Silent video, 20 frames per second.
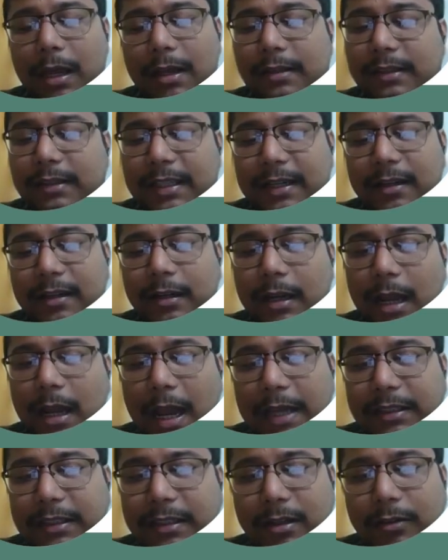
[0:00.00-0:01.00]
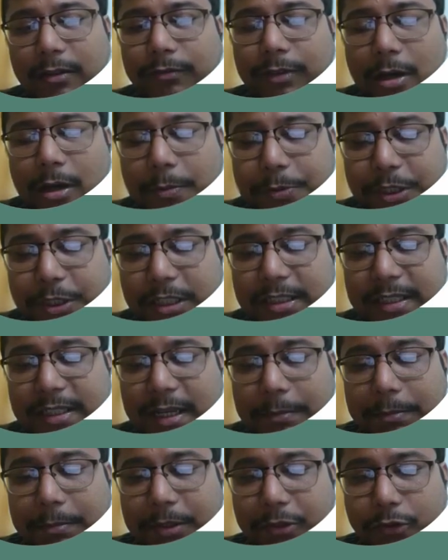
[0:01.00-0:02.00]
then either of the options
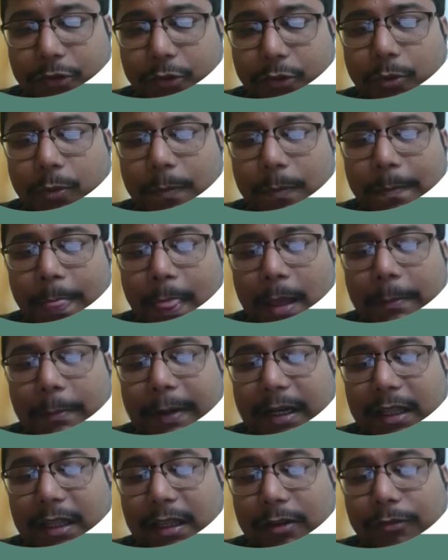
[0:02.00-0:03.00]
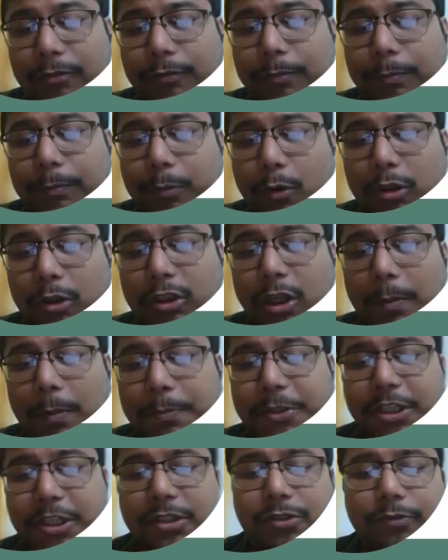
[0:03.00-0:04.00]
can be true, but if both
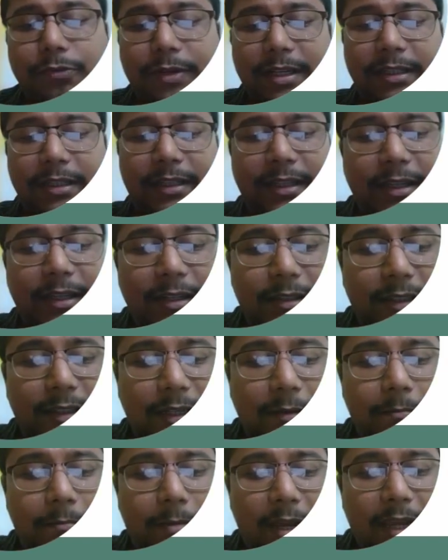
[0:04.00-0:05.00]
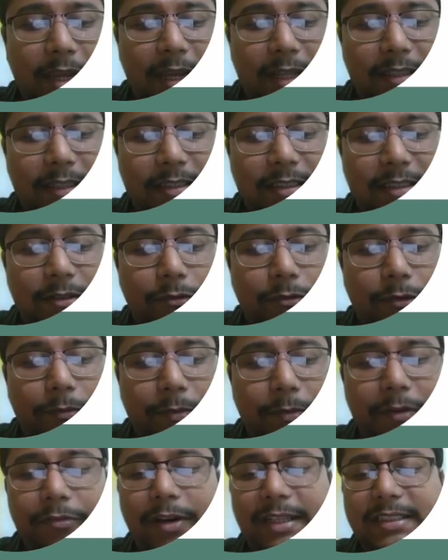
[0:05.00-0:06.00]
options were there, then my answer would
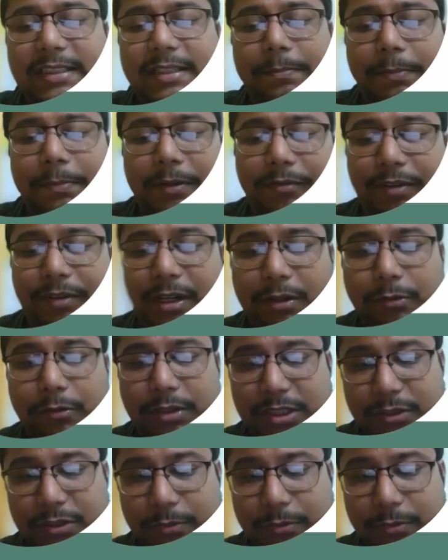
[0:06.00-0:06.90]
be vasa previa to this